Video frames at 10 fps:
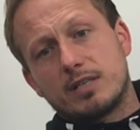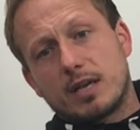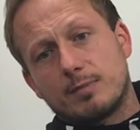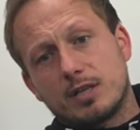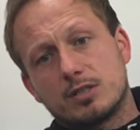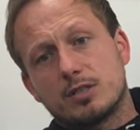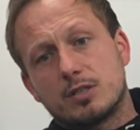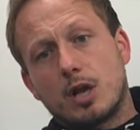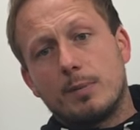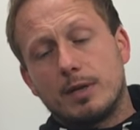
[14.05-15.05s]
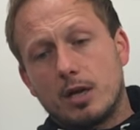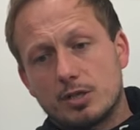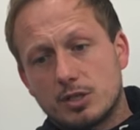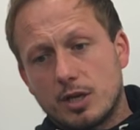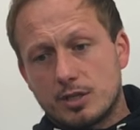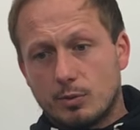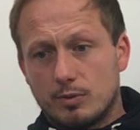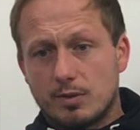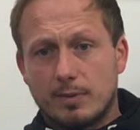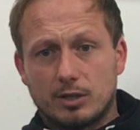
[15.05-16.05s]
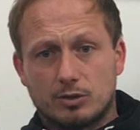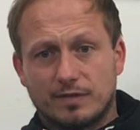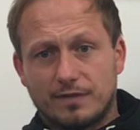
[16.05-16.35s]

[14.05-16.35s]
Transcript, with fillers: game against Derby last night, so it was a mixture